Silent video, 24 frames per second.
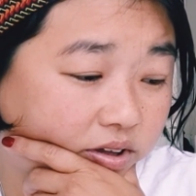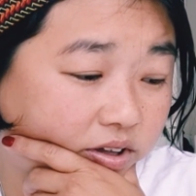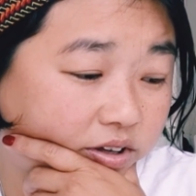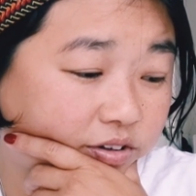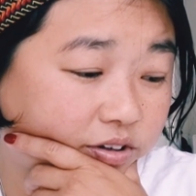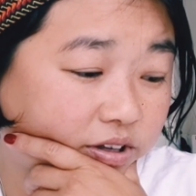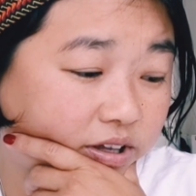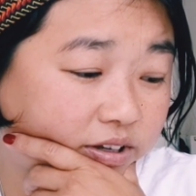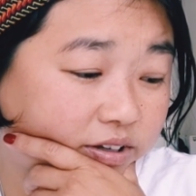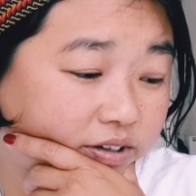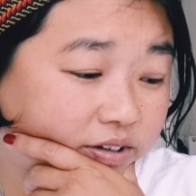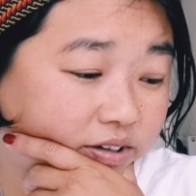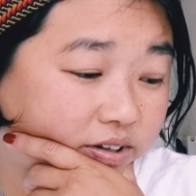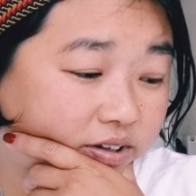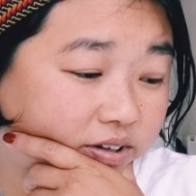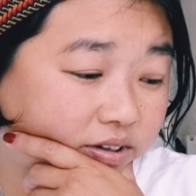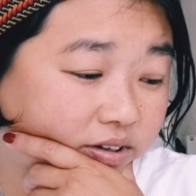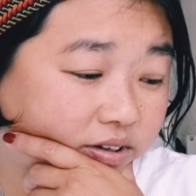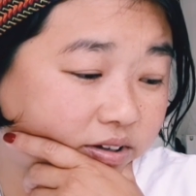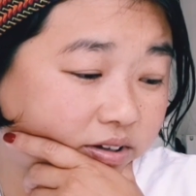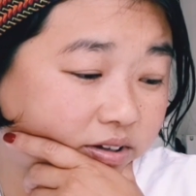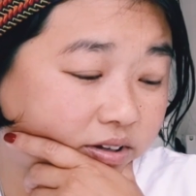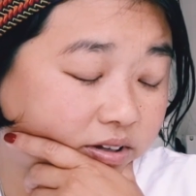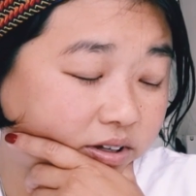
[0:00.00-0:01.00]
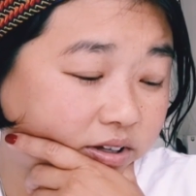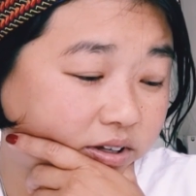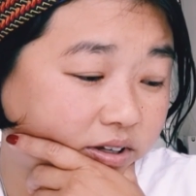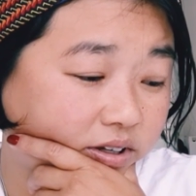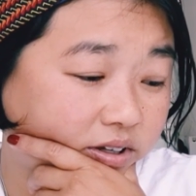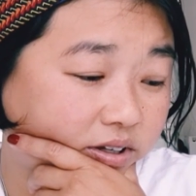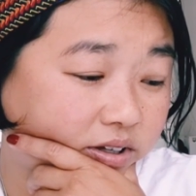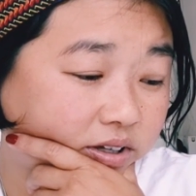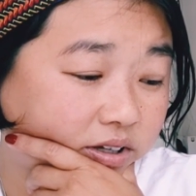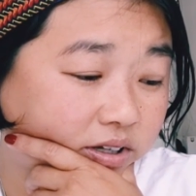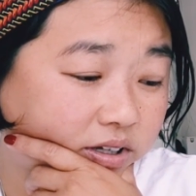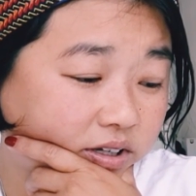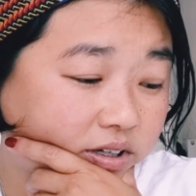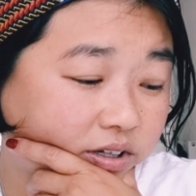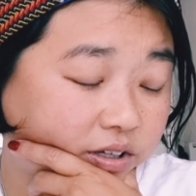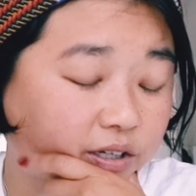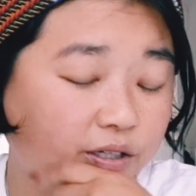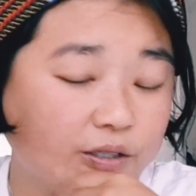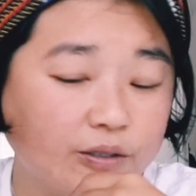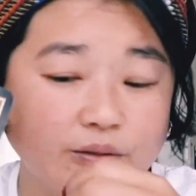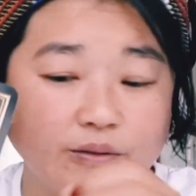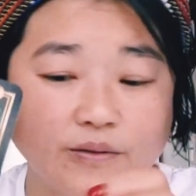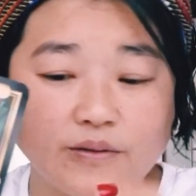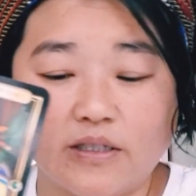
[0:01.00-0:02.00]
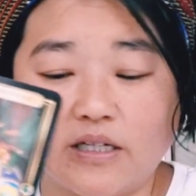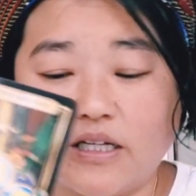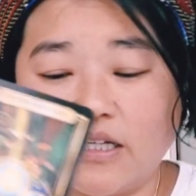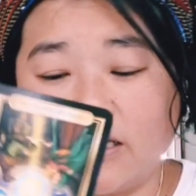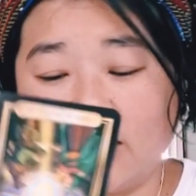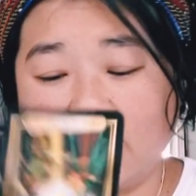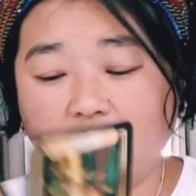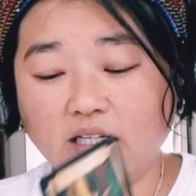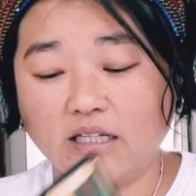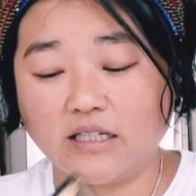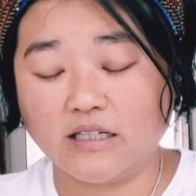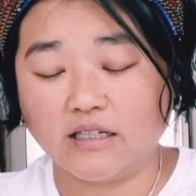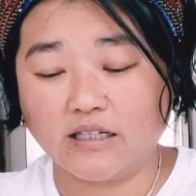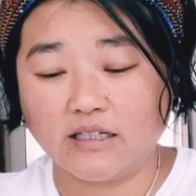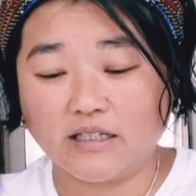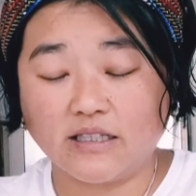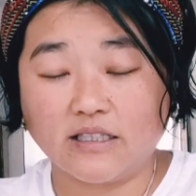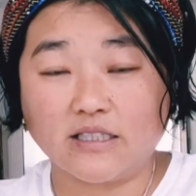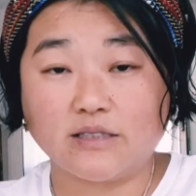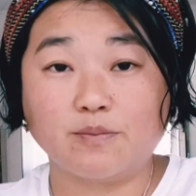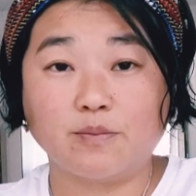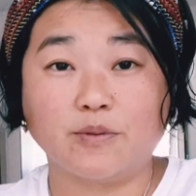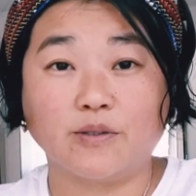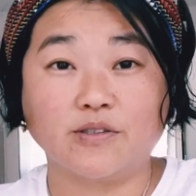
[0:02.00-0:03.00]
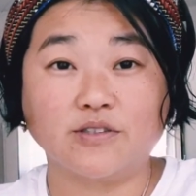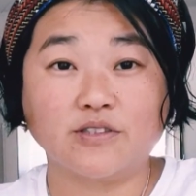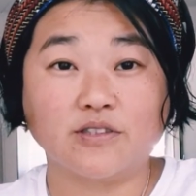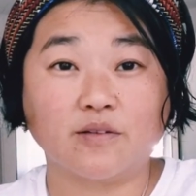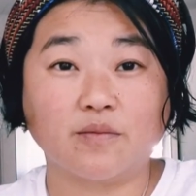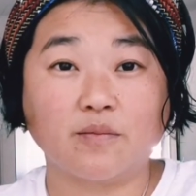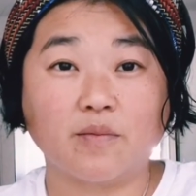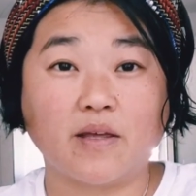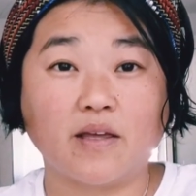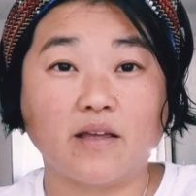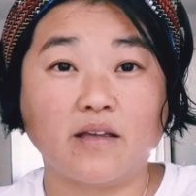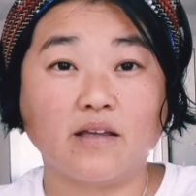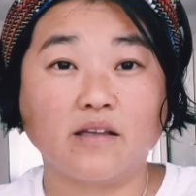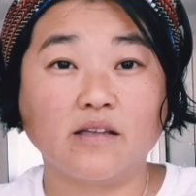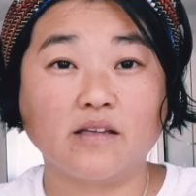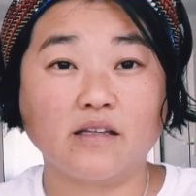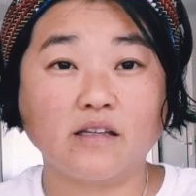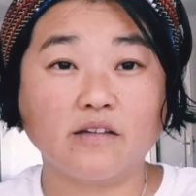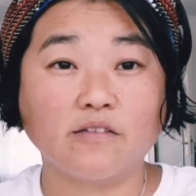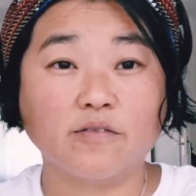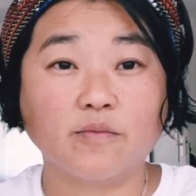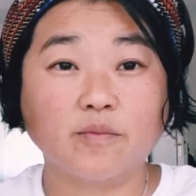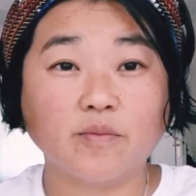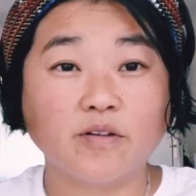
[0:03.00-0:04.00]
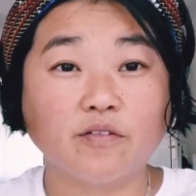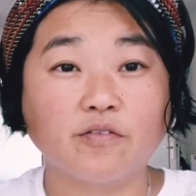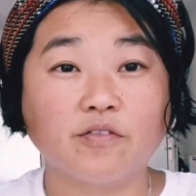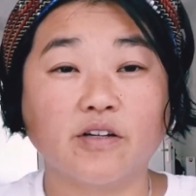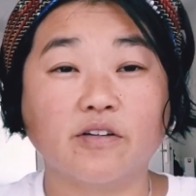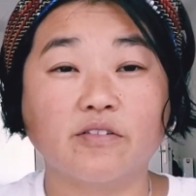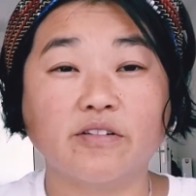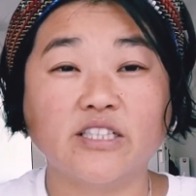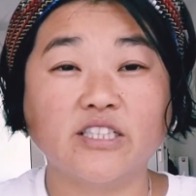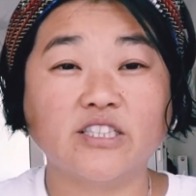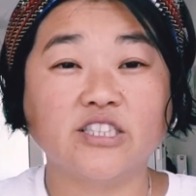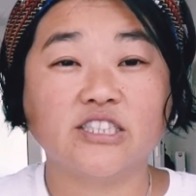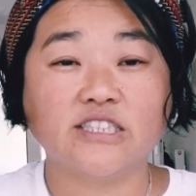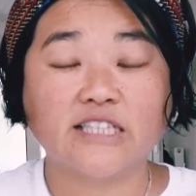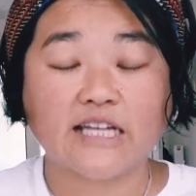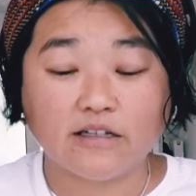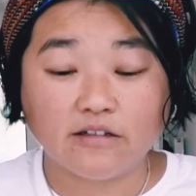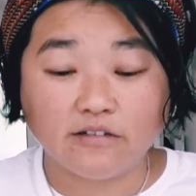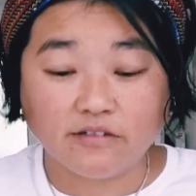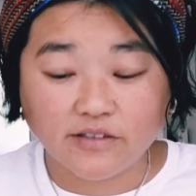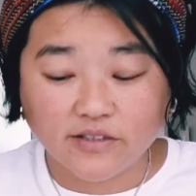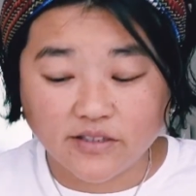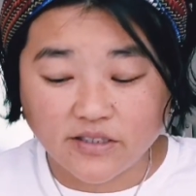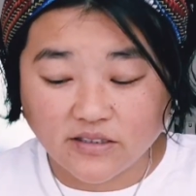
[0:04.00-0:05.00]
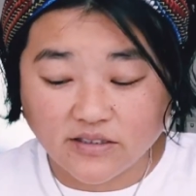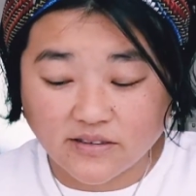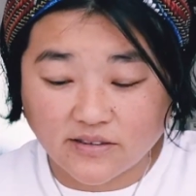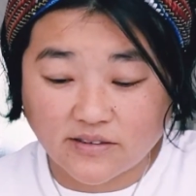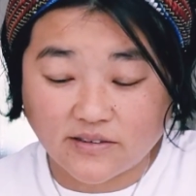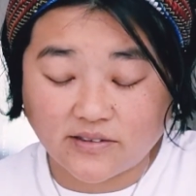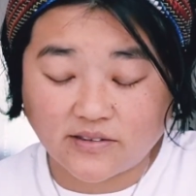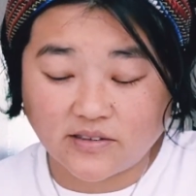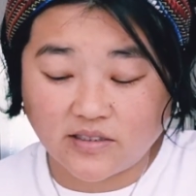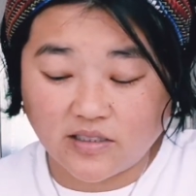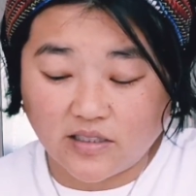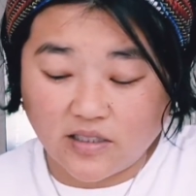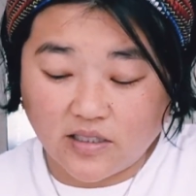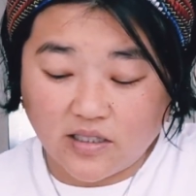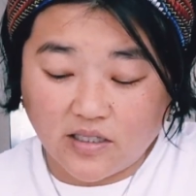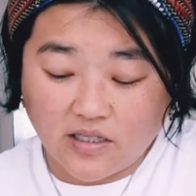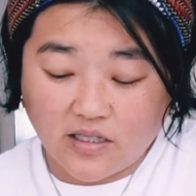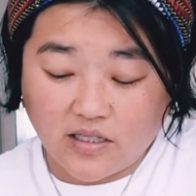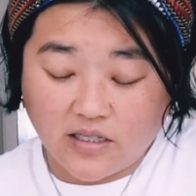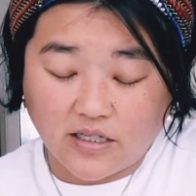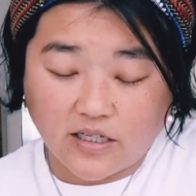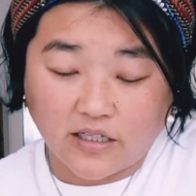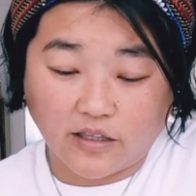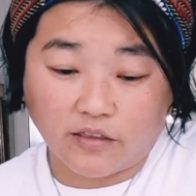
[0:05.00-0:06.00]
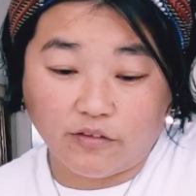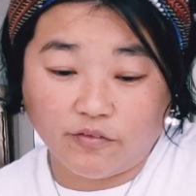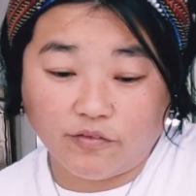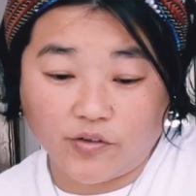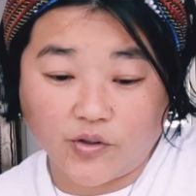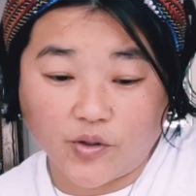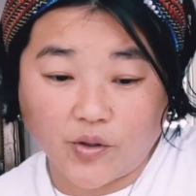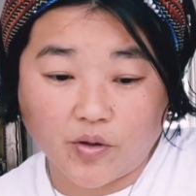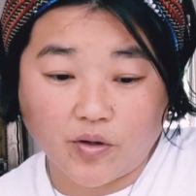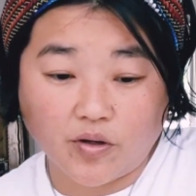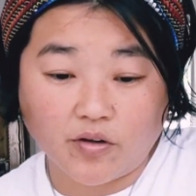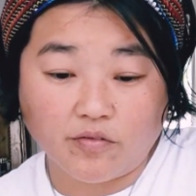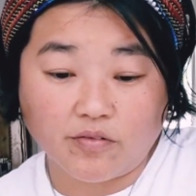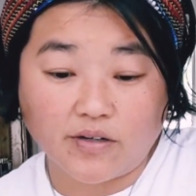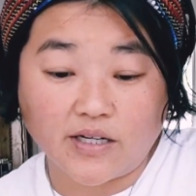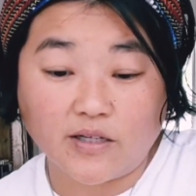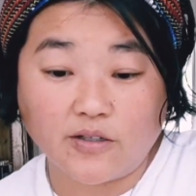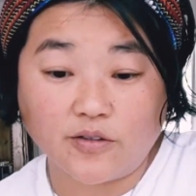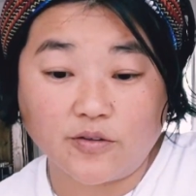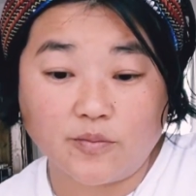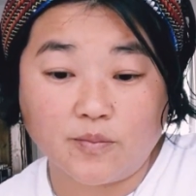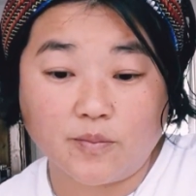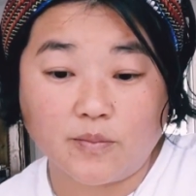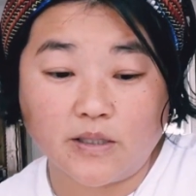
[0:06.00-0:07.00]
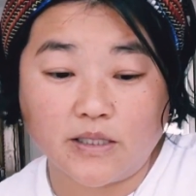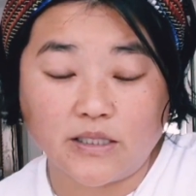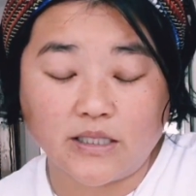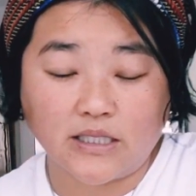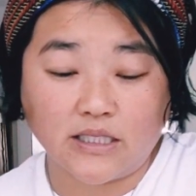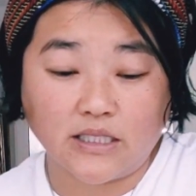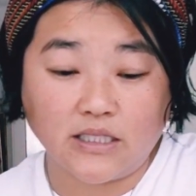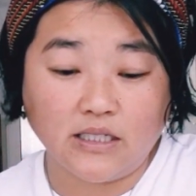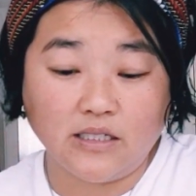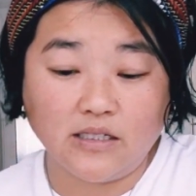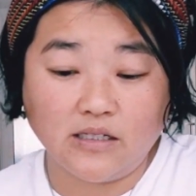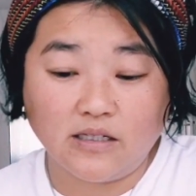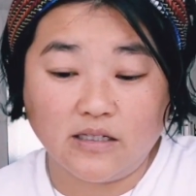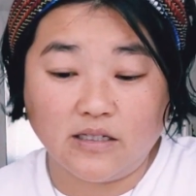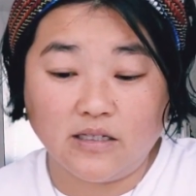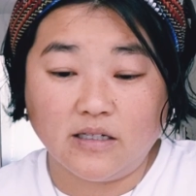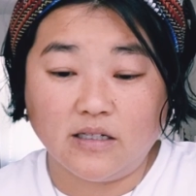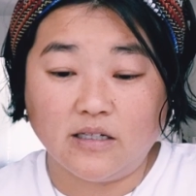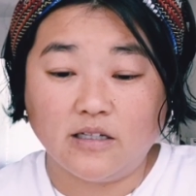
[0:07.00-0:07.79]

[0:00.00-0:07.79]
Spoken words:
and you know, I think like this person may even be very generous and throwing around money,